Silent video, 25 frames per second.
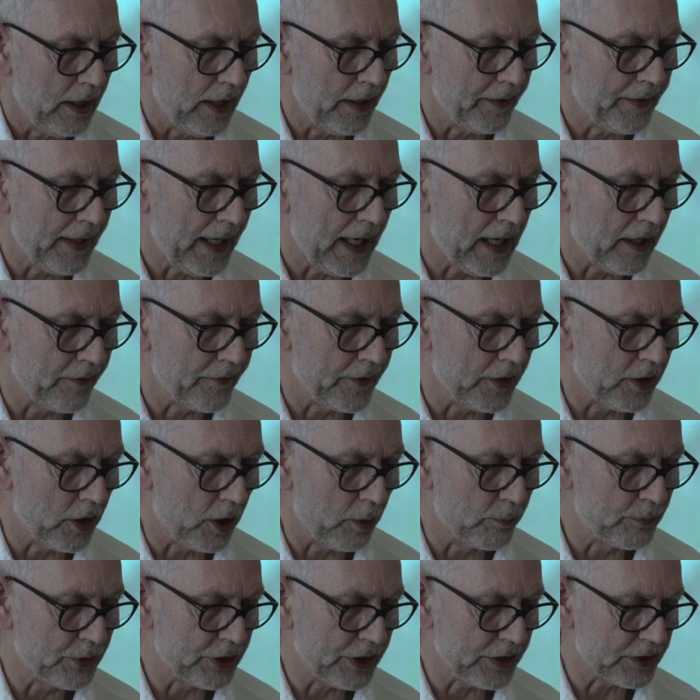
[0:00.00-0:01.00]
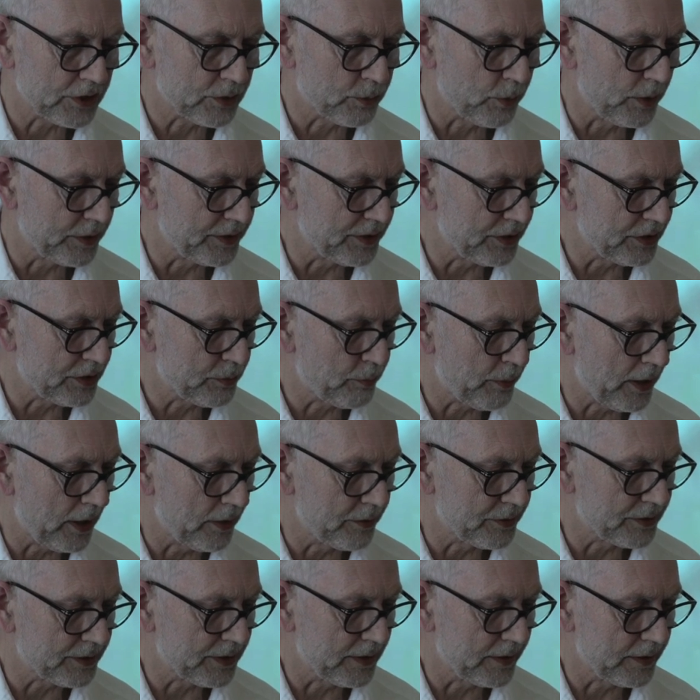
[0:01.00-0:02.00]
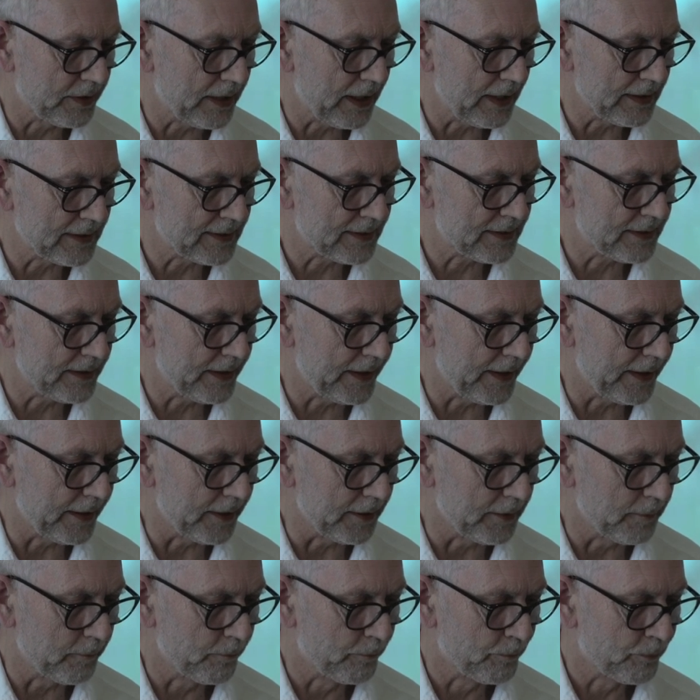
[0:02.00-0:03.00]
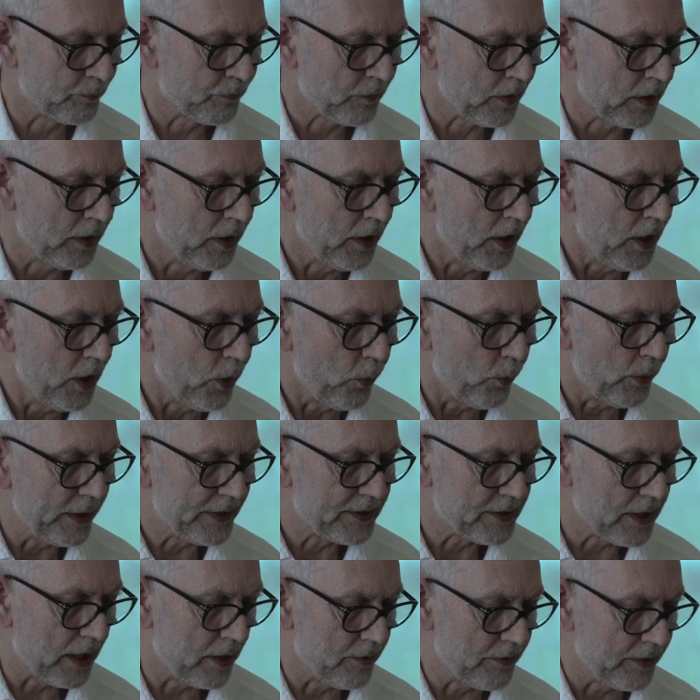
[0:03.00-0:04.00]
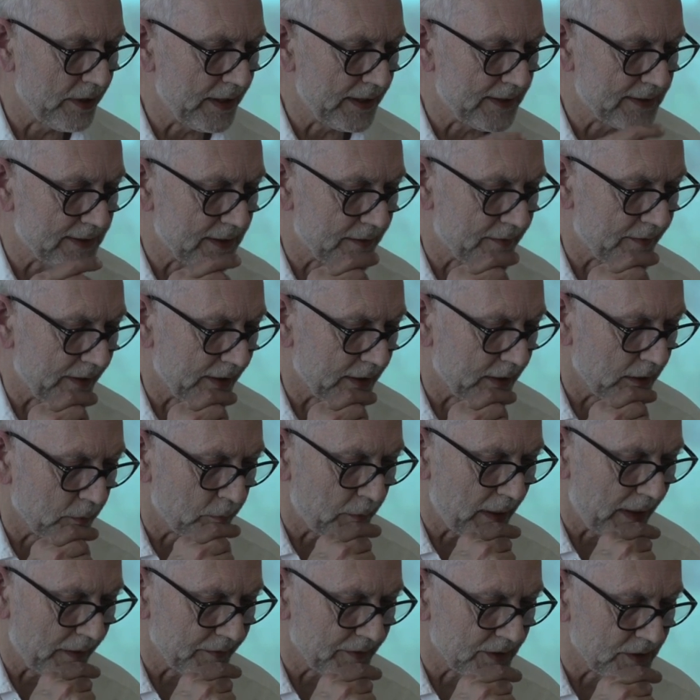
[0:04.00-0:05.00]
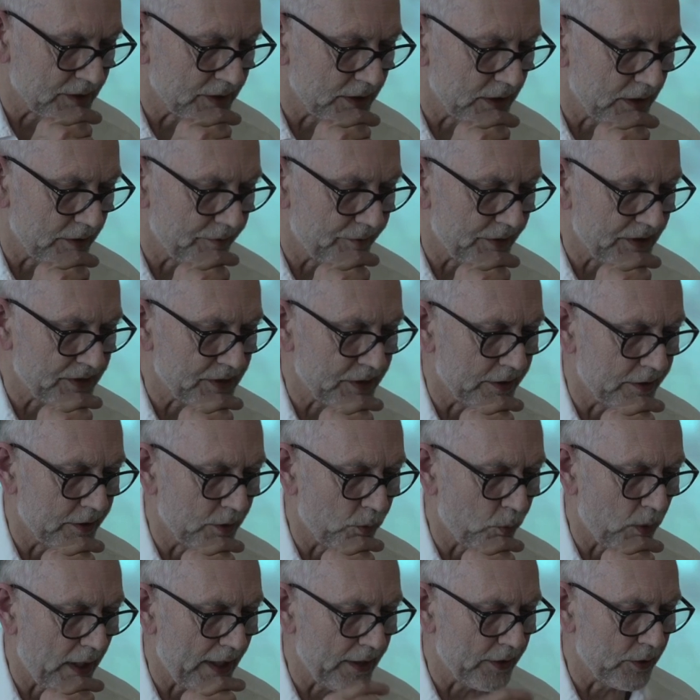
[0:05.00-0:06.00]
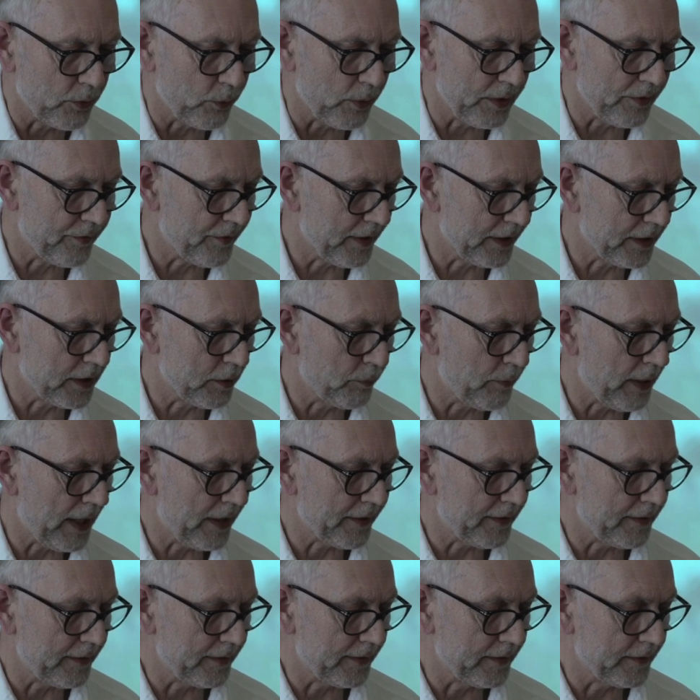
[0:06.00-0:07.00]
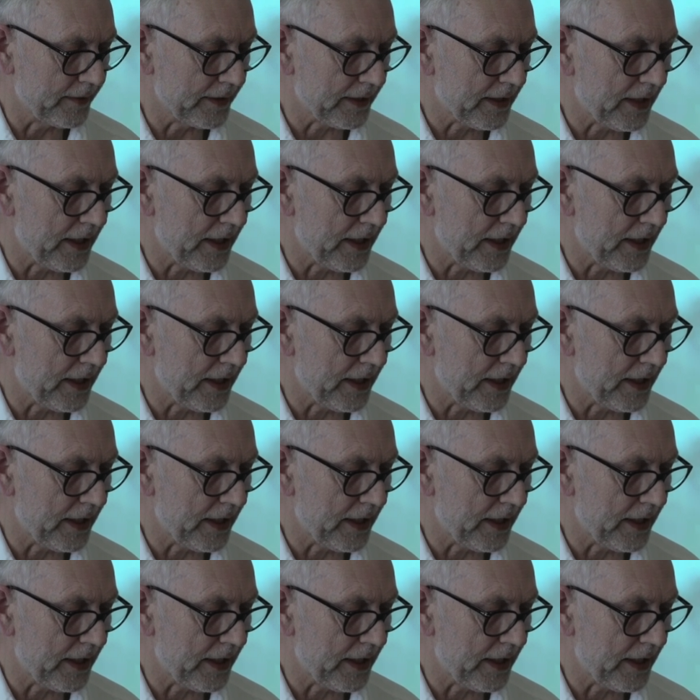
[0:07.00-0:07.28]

and how the objects were disposed in that scene. We don't need to think about the surface in the way that we think about it in the